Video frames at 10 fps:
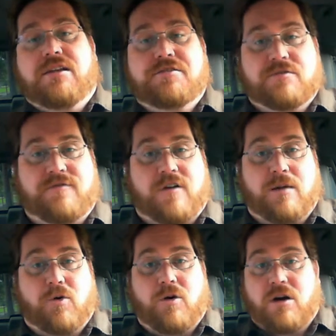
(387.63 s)
into it far
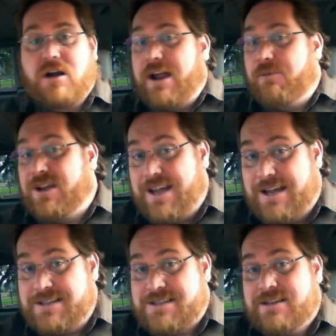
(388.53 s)
more, I would
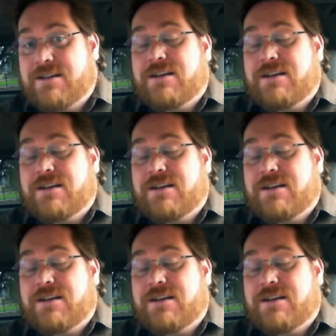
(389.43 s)
guess.